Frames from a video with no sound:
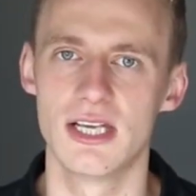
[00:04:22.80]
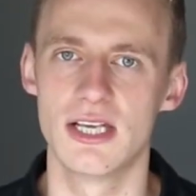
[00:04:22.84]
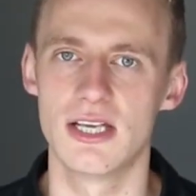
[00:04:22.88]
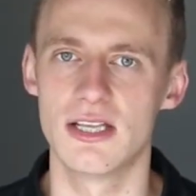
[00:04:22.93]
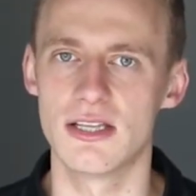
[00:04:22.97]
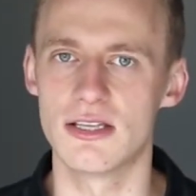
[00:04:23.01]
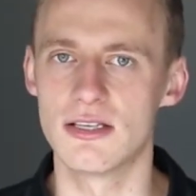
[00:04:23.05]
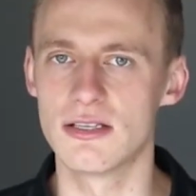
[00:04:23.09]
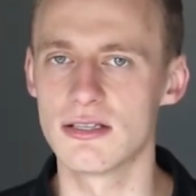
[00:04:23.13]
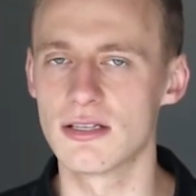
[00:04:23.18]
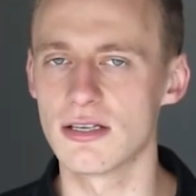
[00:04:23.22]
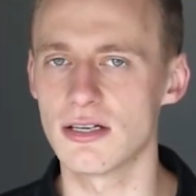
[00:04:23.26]

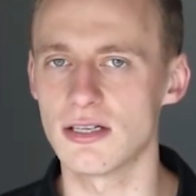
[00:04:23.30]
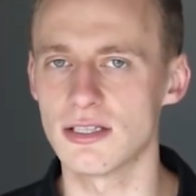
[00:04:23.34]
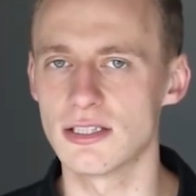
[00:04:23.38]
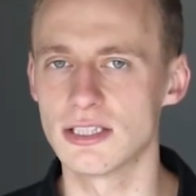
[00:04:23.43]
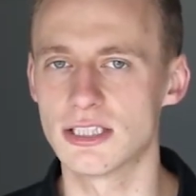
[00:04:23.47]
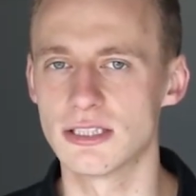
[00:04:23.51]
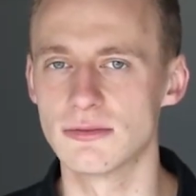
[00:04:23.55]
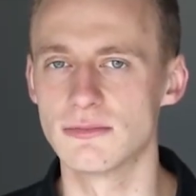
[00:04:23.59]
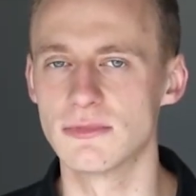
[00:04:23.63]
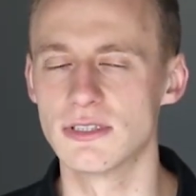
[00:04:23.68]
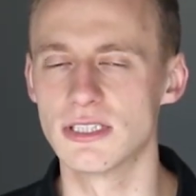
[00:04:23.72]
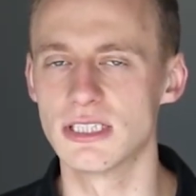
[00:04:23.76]
The other
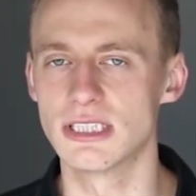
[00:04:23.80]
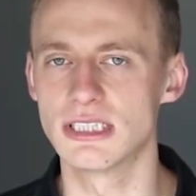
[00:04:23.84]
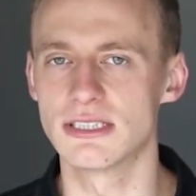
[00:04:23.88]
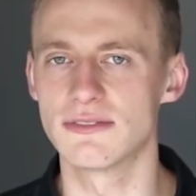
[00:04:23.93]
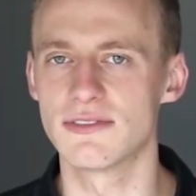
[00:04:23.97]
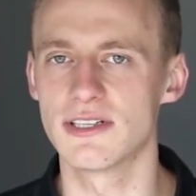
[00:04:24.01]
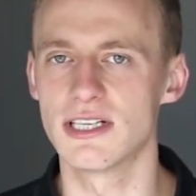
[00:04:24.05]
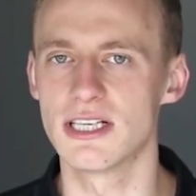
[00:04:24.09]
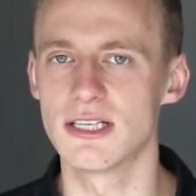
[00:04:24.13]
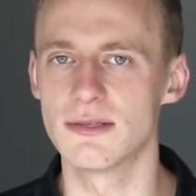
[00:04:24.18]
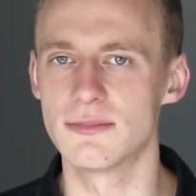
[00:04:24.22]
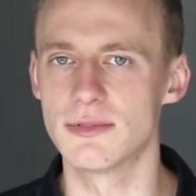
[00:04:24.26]
item
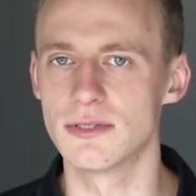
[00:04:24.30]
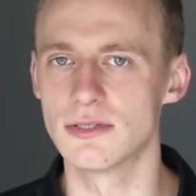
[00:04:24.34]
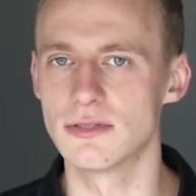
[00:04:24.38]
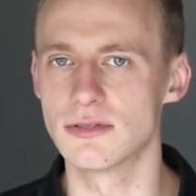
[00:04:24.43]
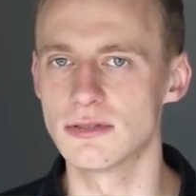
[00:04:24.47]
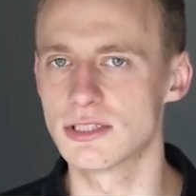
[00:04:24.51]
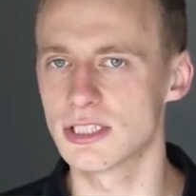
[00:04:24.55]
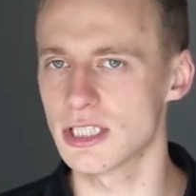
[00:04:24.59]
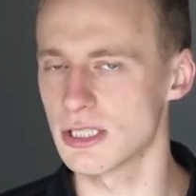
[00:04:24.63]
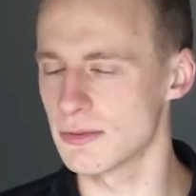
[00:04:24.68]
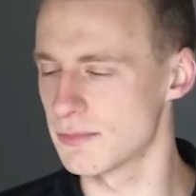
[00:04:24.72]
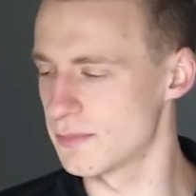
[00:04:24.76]
available to
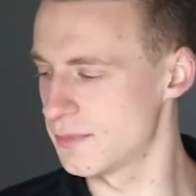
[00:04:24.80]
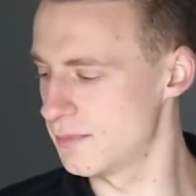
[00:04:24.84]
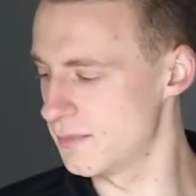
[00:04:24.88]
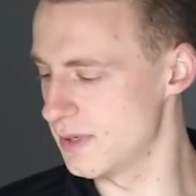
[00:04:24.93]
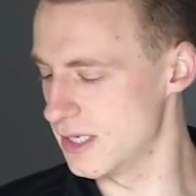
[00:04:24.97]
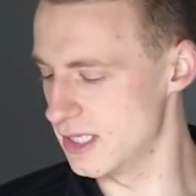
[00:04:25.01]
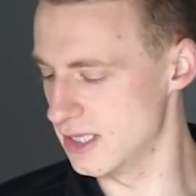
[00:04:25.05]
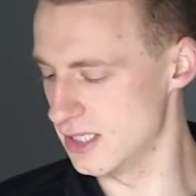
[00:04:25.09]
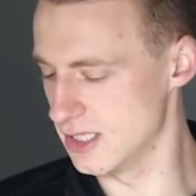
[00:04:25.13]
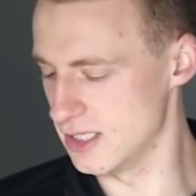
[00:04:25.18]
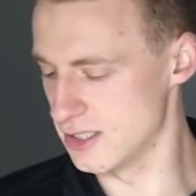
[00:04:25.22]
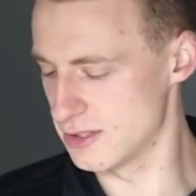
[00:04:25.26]

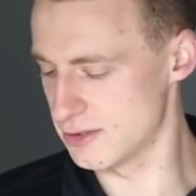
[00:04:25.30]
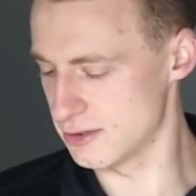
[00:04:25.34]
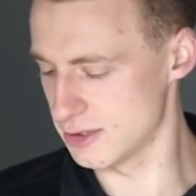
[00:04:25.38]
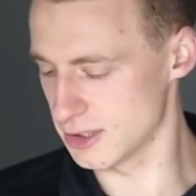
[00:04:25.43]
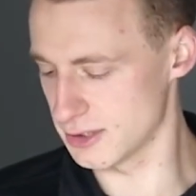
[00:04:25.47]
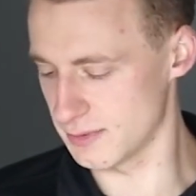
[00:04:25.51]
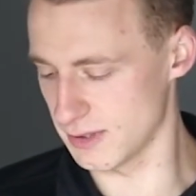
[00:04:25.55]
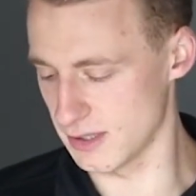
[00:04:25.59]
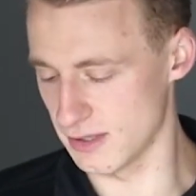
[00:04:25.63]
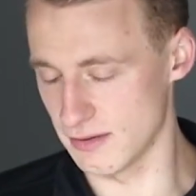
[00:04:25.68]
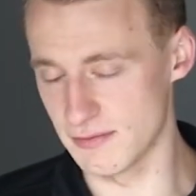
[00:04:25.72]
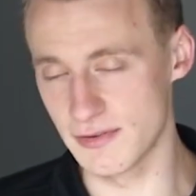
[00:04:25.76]
complement the
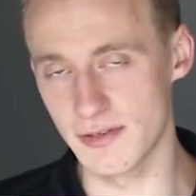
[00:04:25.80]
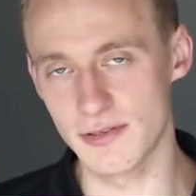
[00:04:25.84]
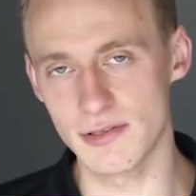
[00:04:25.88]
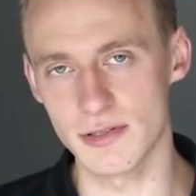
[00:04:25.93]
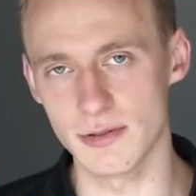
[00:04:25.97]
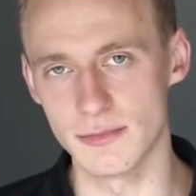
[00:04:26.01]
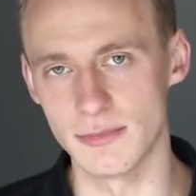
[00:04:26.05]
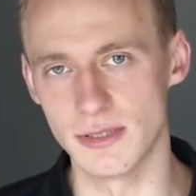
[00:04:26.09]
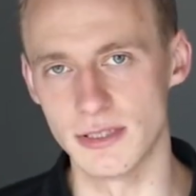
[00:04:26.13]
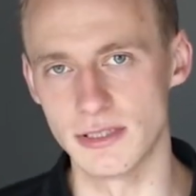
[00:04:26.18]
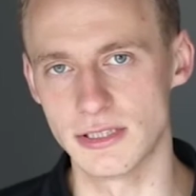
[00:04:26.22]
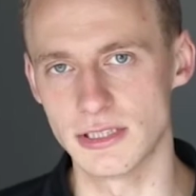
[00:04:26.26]
DuoSpan
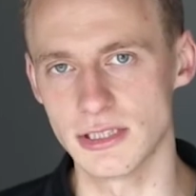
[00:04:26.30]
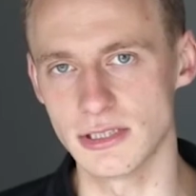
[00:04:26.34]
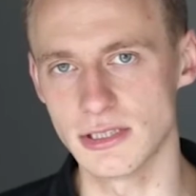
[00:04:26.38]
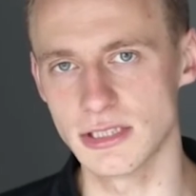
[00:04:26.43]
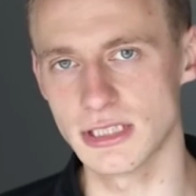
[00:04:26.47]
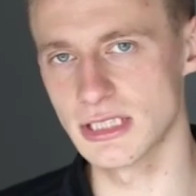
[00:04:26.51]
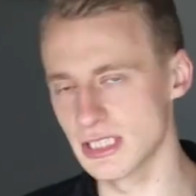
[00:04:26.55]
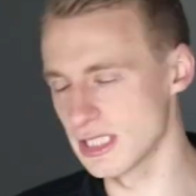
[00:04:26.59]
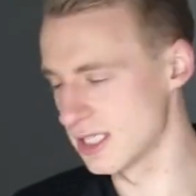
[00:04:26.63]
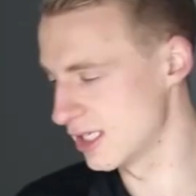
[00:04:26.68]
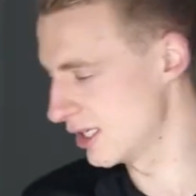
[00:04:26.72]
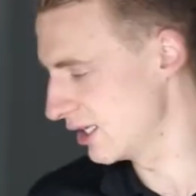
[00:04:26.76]
51mm
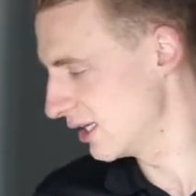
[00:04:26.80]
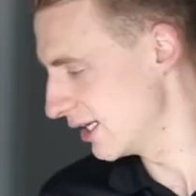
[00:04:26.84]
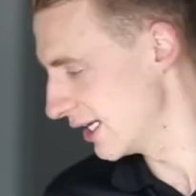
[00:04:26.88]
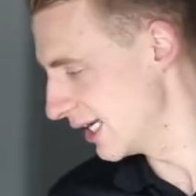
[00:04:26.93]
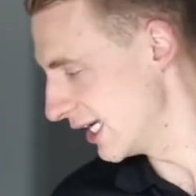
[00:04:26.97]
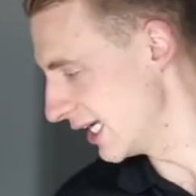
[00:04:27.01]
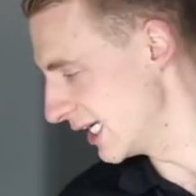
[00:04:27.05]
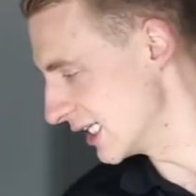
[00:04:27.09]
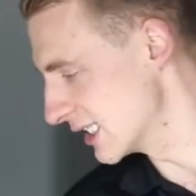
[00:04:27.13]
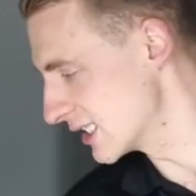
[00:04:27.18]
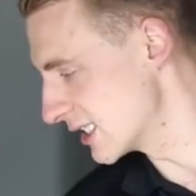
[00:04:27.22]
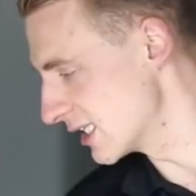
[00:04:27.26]
joist
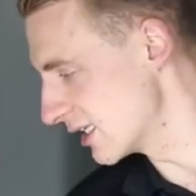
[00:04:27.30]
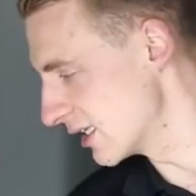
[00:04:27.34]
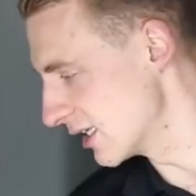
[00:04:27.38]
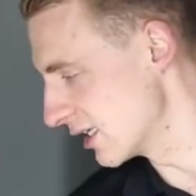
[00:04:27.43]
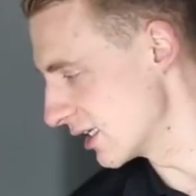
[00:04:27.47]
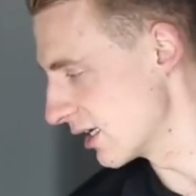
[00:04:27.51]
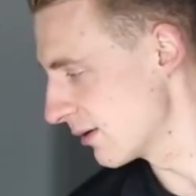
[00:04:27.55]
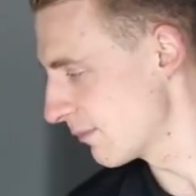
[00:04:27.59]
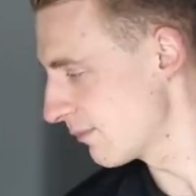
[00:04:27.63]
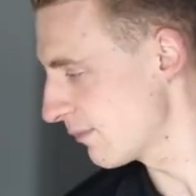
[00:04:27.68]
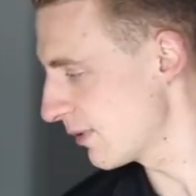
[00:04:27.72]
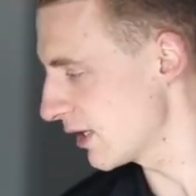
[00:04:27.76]

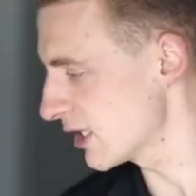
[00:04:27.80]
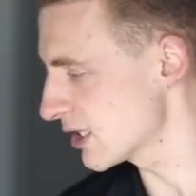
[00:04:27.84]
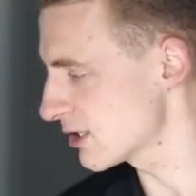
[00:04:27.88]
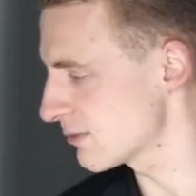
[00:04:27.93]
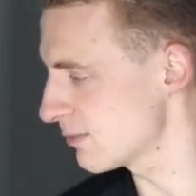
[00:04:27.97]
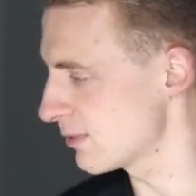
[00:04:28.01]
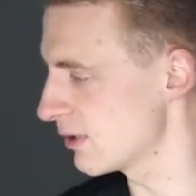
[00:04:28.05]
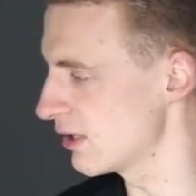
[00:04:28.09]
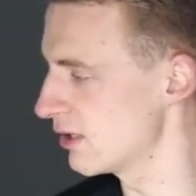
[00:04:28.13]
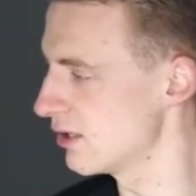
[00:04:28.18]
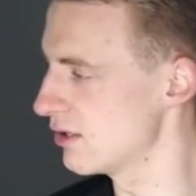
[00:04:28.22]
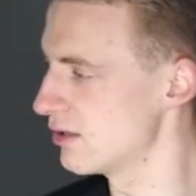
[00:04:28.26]
is the
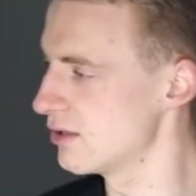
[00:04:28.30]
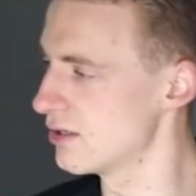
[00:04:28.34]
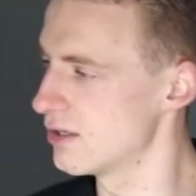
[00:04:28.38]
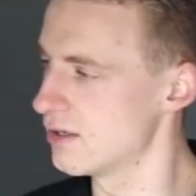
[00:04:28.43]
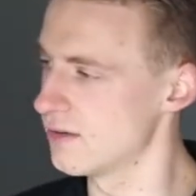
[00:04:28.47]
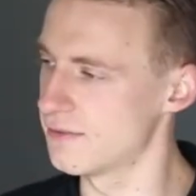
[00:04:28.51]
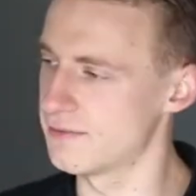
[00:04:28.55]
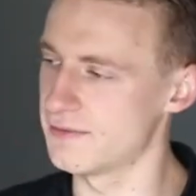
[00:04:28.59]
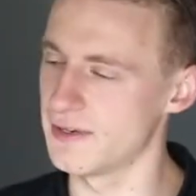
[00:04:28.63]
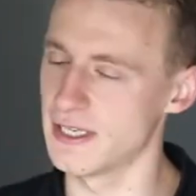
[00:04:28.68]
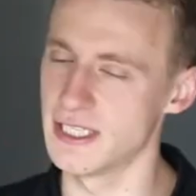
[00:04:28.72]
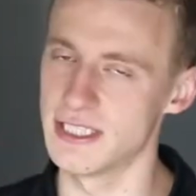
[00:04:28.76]
Plas-Pro
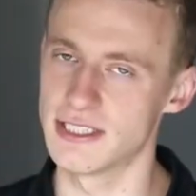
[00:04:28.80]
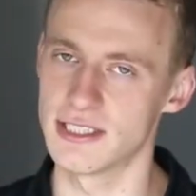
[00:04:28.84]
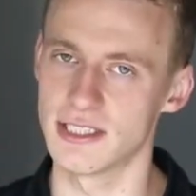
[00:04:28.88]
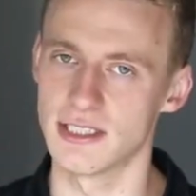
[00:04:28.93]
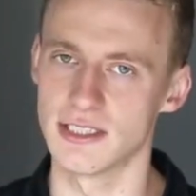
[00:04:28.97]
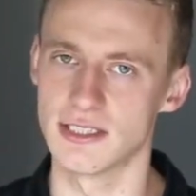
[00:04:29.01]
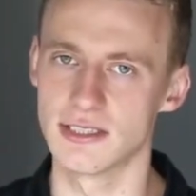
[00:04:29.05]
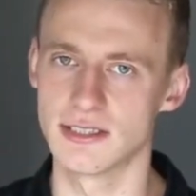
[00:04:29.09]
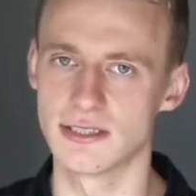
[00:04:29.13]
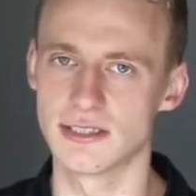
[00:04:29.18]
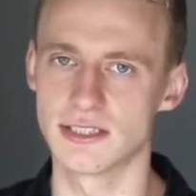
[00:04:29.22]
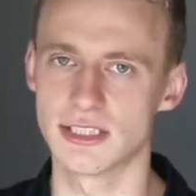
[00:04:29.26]

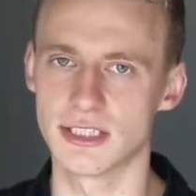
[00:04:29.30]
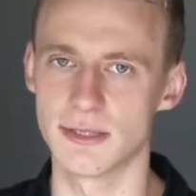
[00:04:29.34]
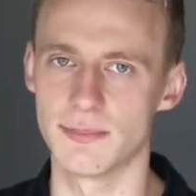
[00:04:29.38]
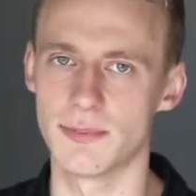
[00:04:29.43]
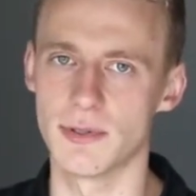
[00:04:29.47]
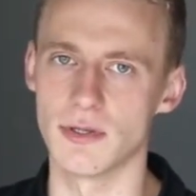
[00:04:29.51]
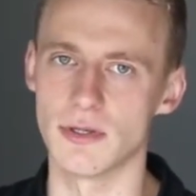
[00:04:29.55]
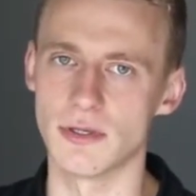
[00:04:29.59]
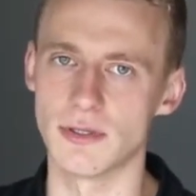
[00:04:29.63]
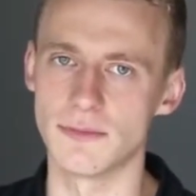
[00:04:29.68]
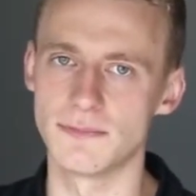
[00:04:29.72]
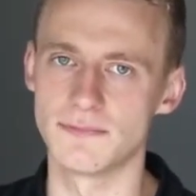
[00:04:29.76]
fascia
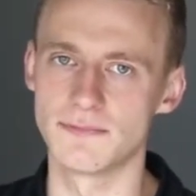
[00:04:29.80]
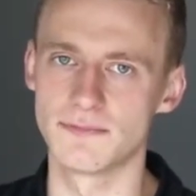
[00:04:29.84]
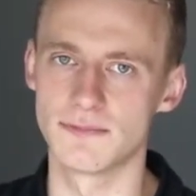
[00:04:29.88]
support.